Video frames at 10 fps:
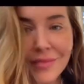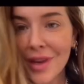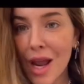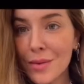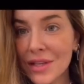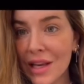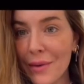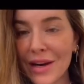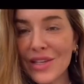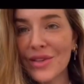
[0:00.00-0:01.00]
I'm just gonna get right
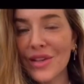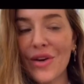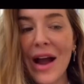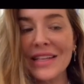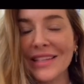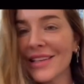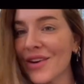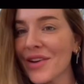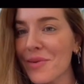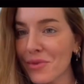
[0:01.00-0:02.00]
into it though. I did go
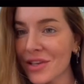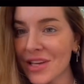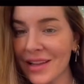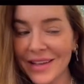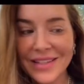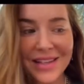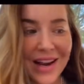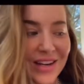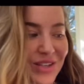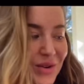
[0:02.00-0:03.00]
get more jellies and I
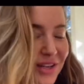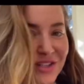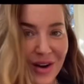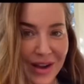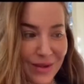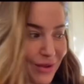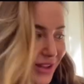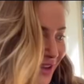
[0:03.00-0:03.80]
actually want to try them with you